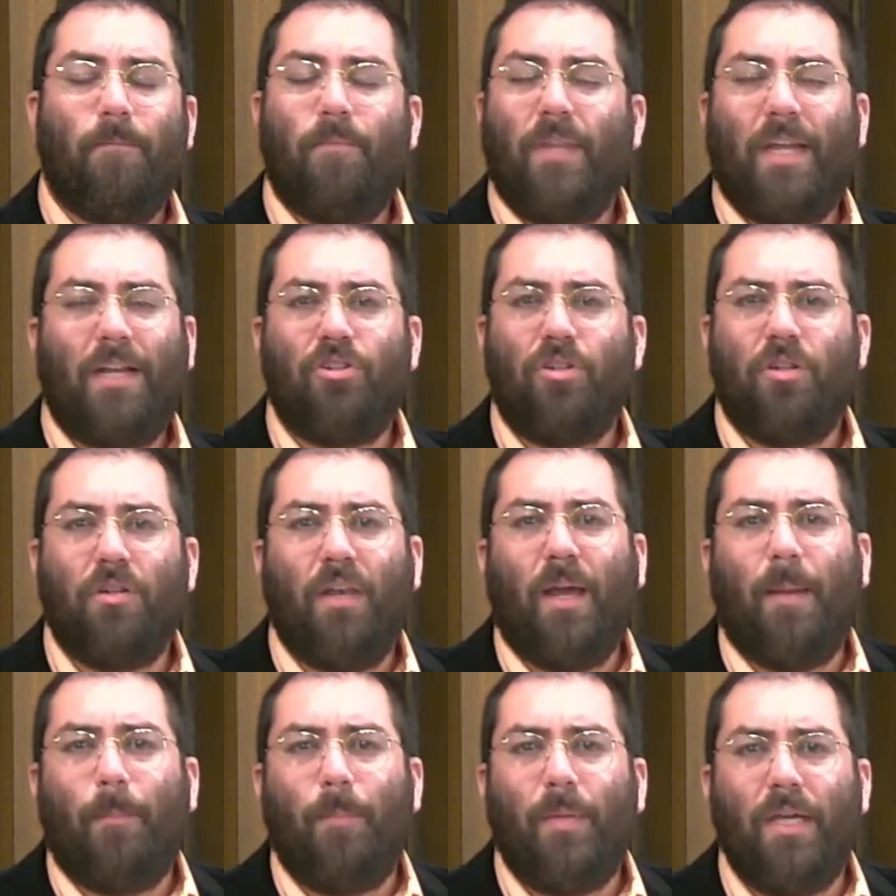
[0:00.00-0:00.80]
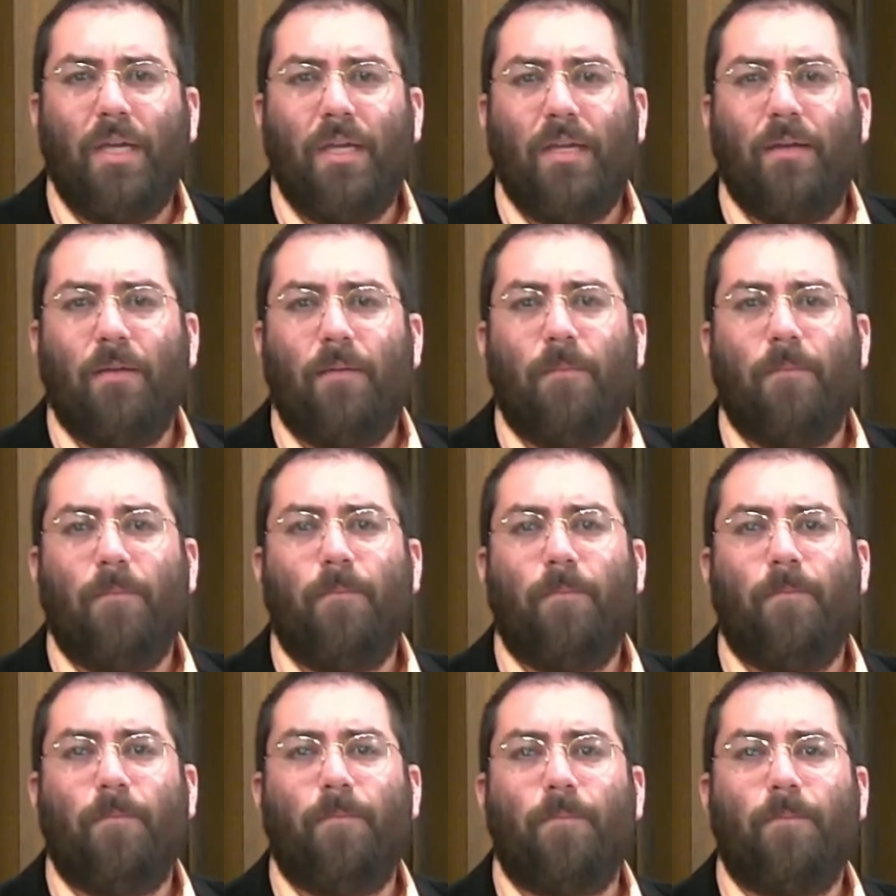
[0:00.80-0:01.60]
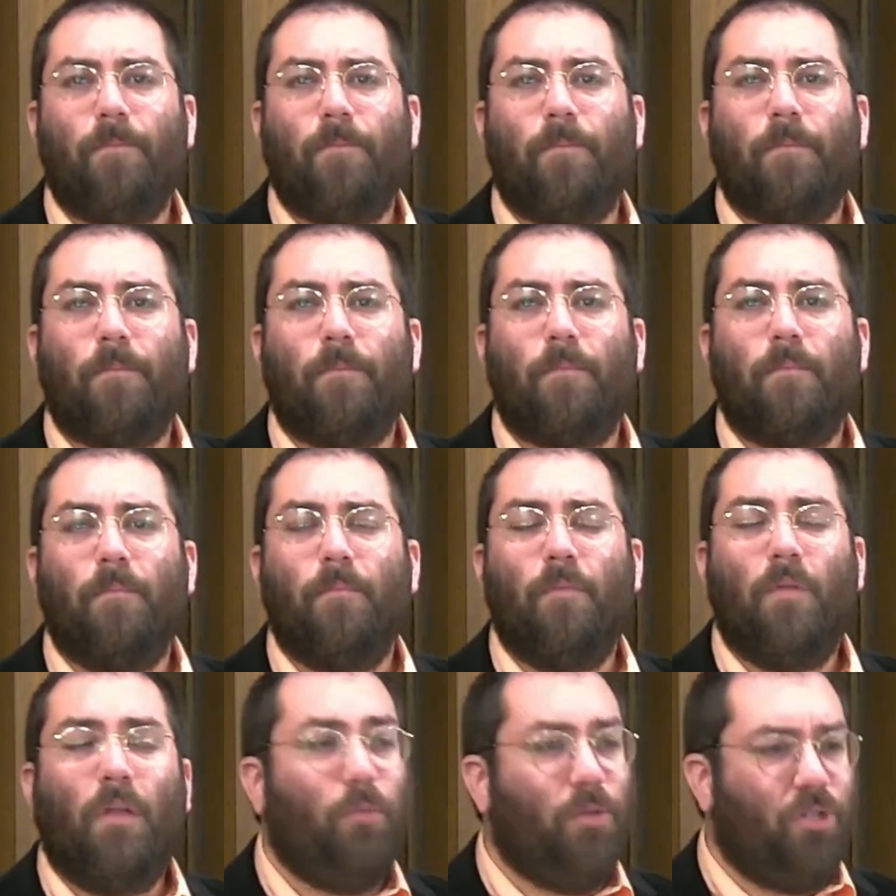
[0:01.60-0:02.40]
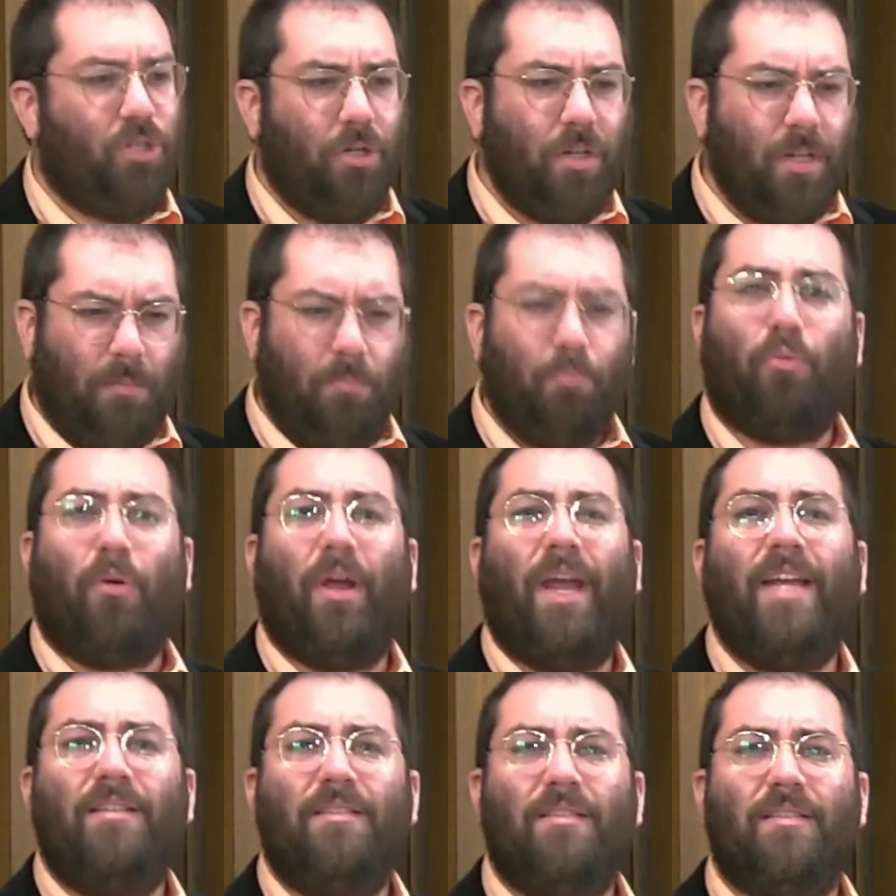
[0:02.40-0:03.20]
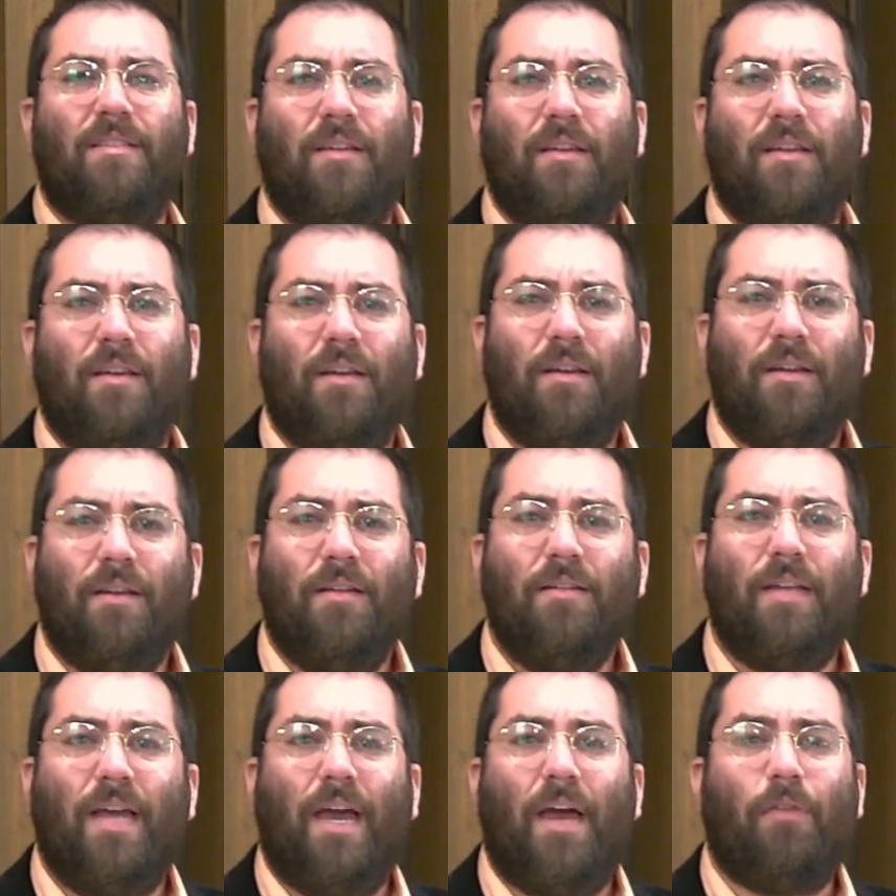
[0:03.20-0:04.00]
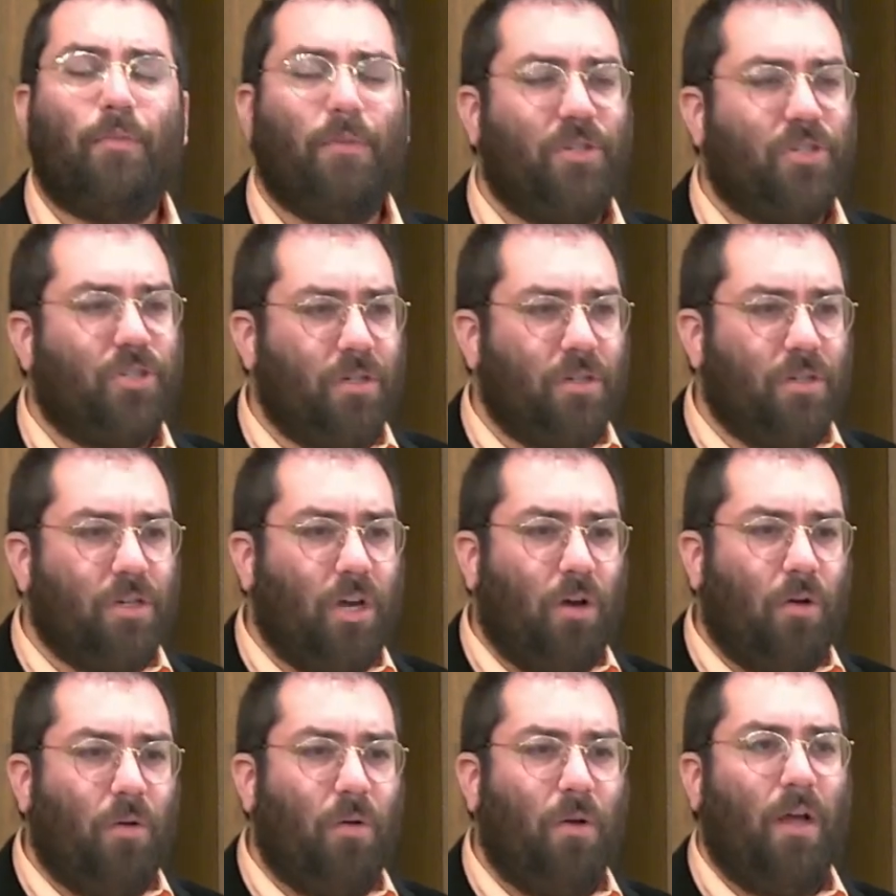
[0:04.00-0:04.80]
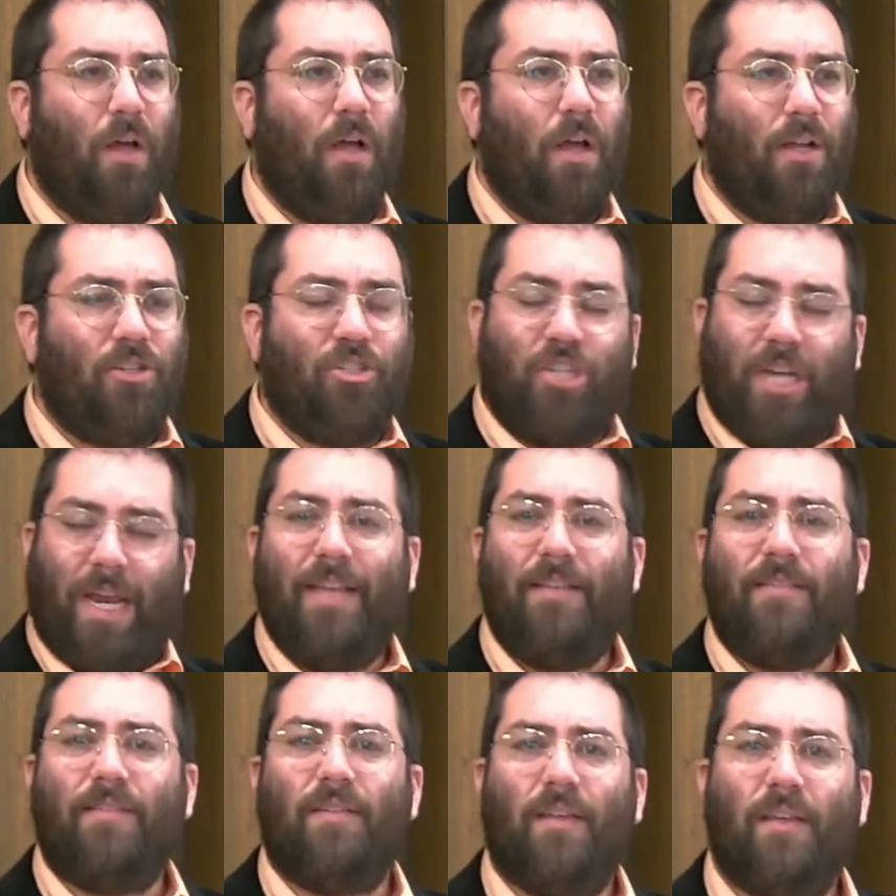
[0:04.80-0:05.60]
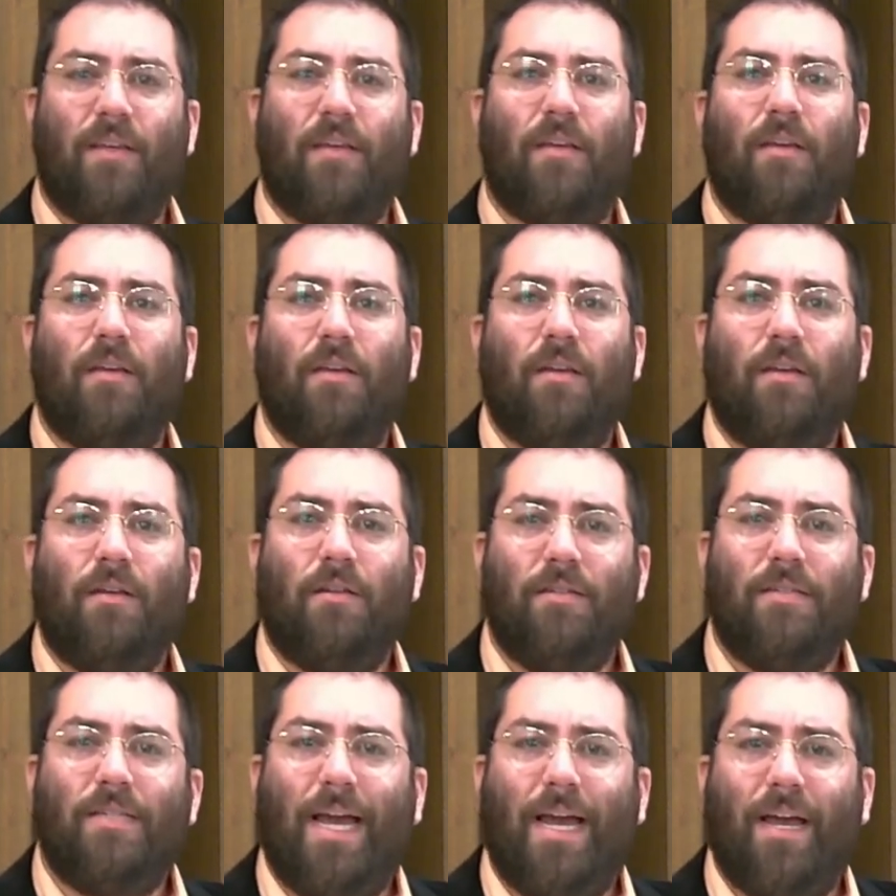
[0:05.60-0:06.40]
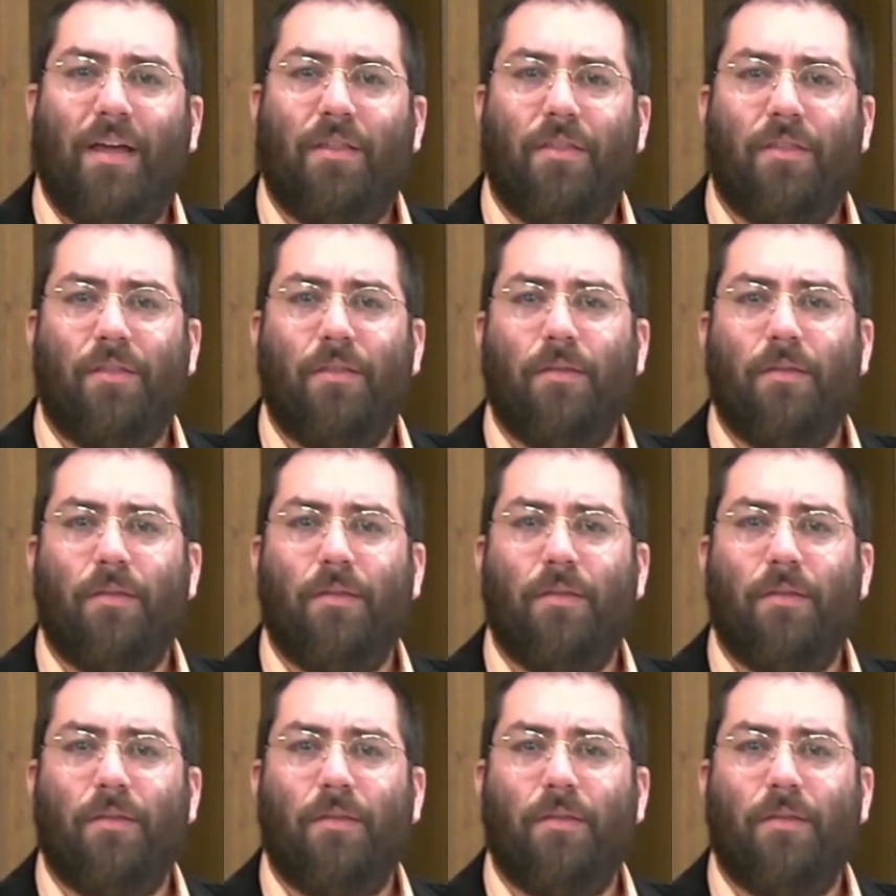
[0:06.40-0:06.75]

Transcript: That should not be. We shouldn't embrace death. We shouldn't go chasing death.